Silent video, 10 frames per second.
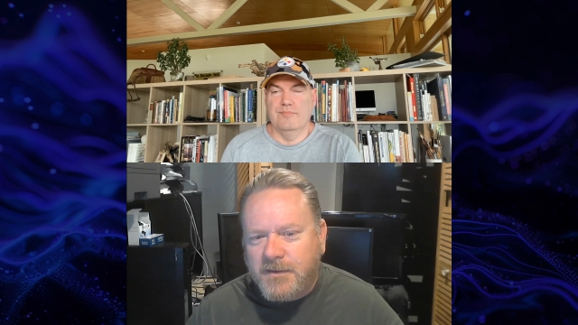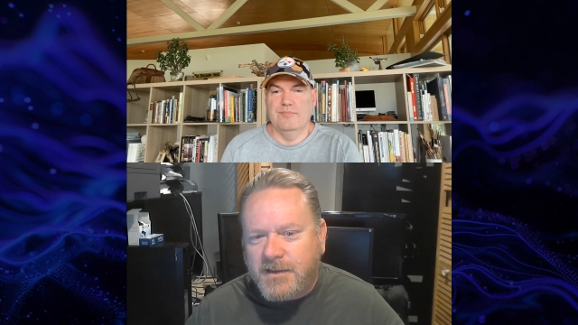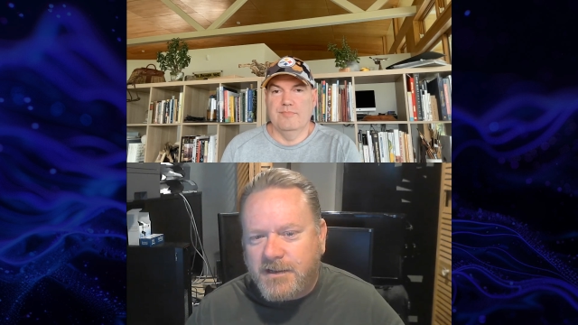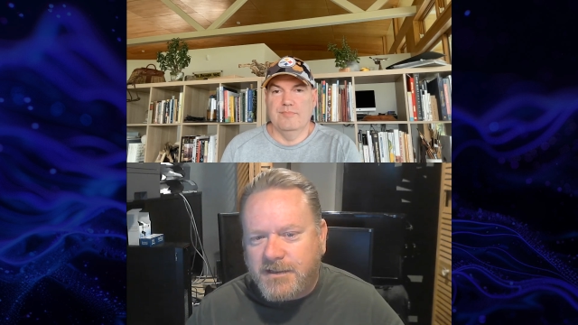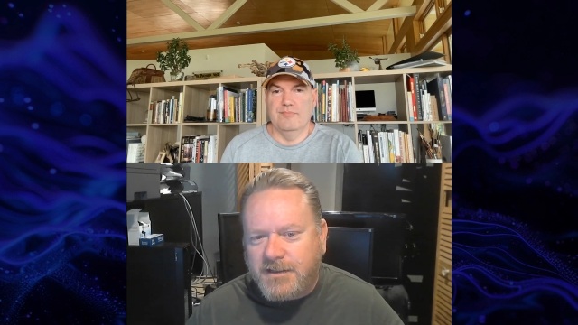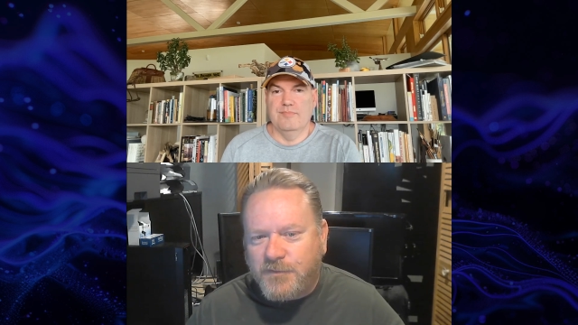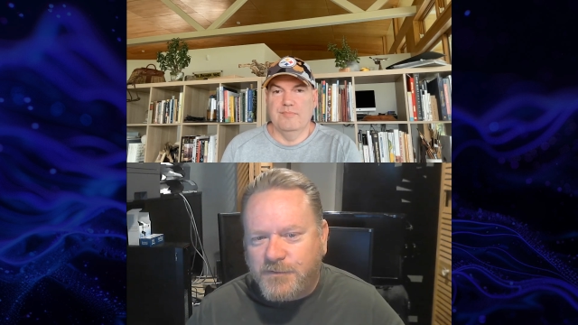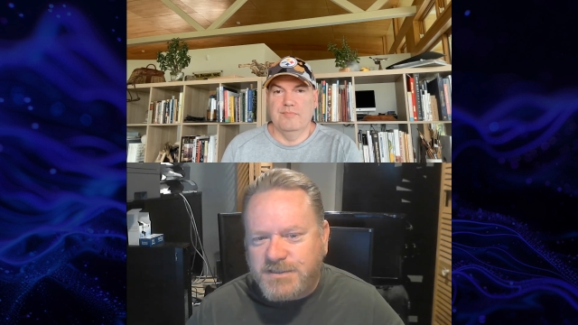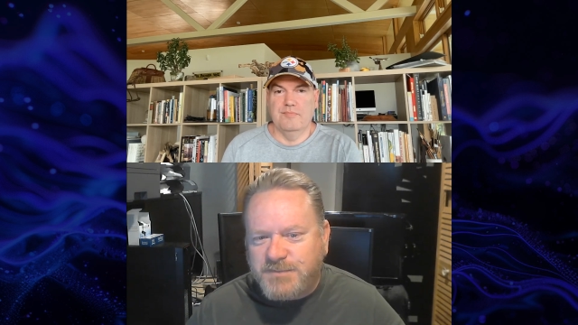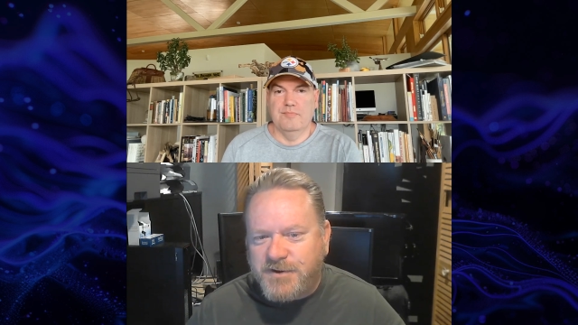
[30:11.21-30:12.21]
Speaker 1: and the
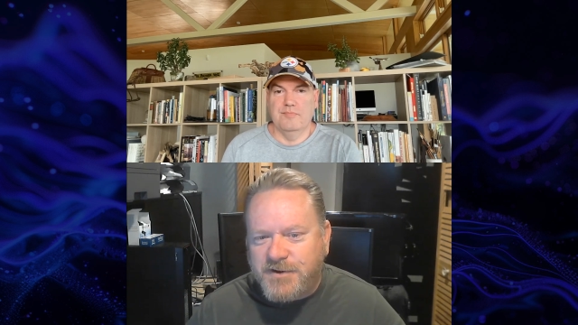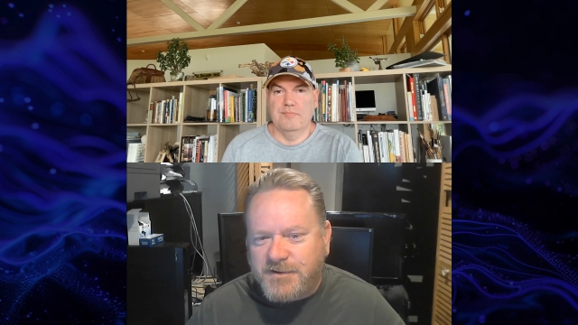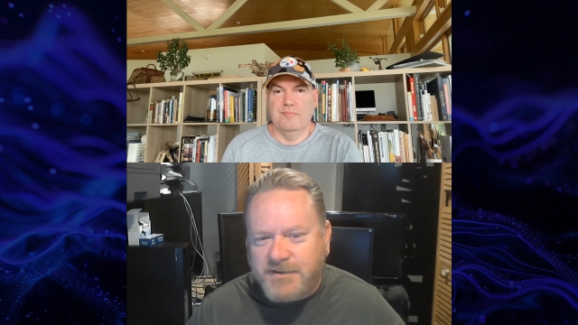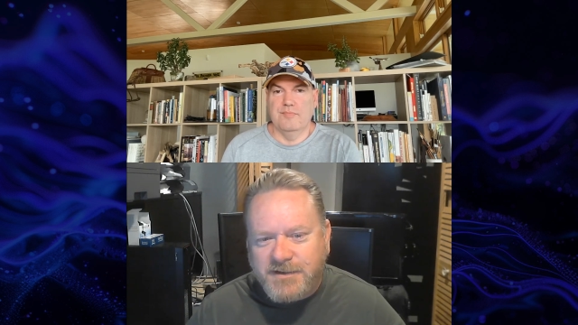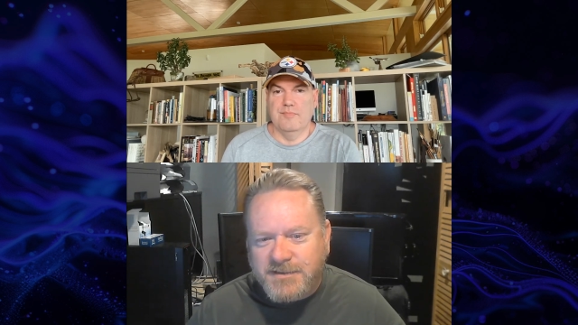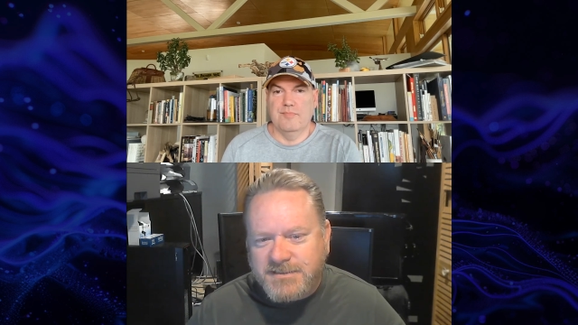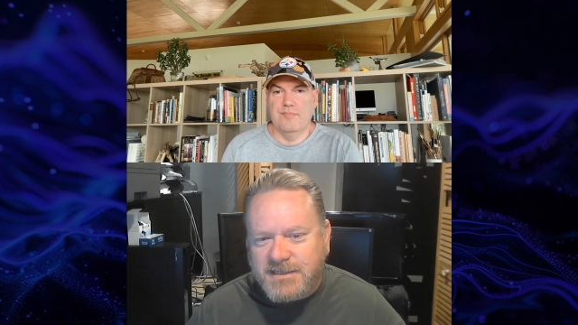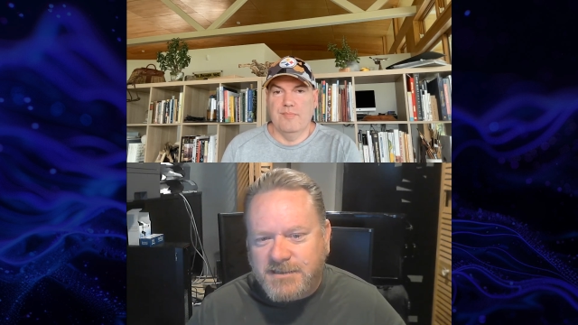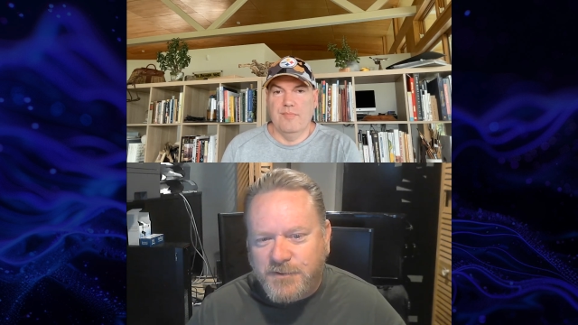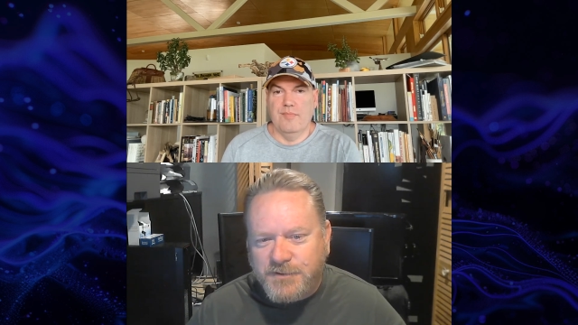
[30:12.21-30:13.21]
Holy Spirit, you know,
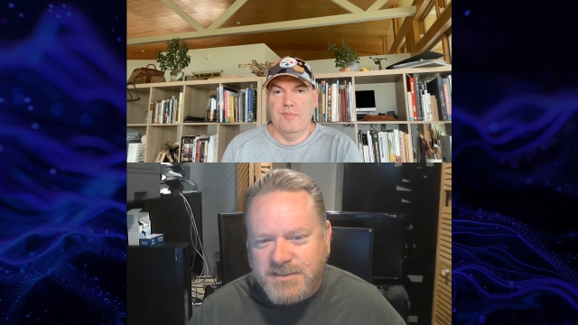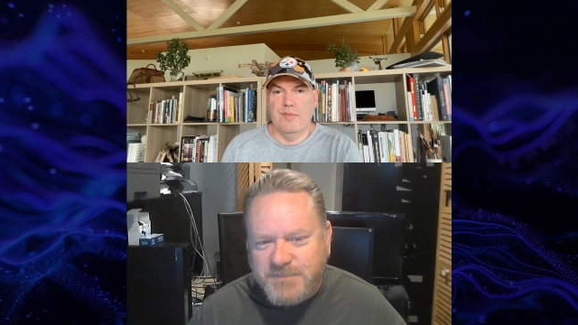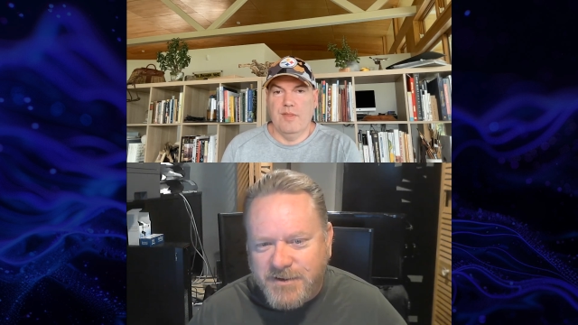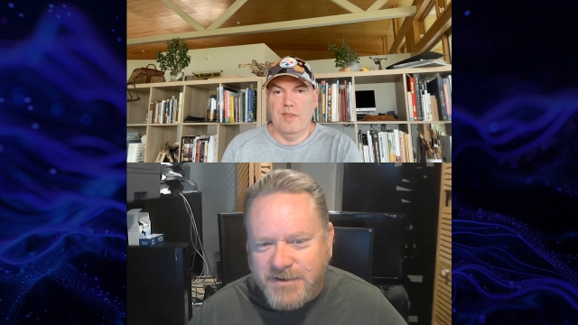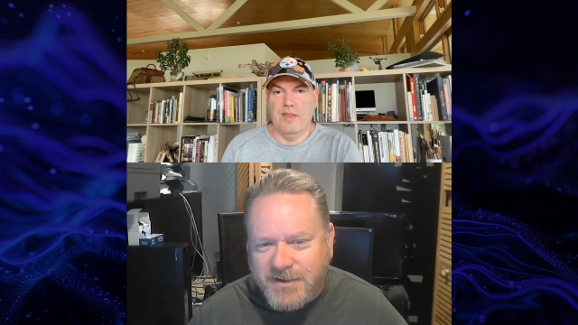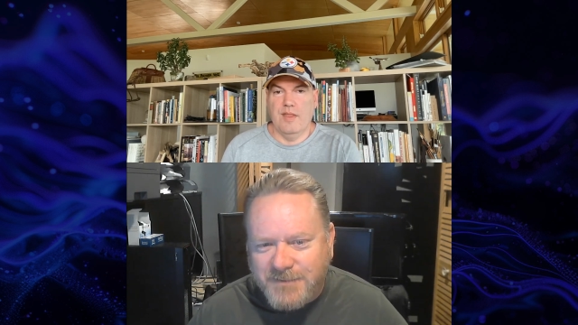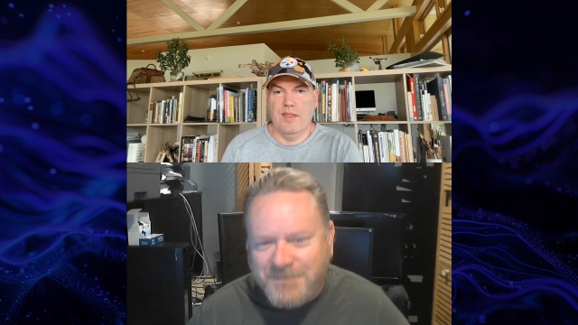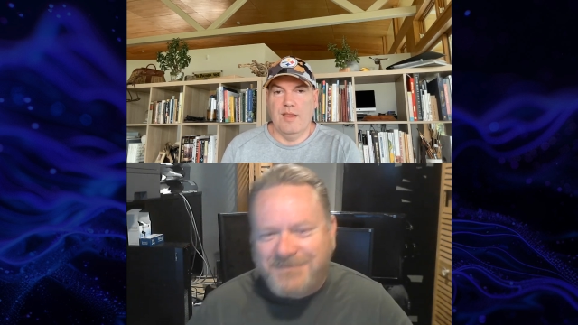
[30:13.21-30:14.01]
sick the Holy Spirit on them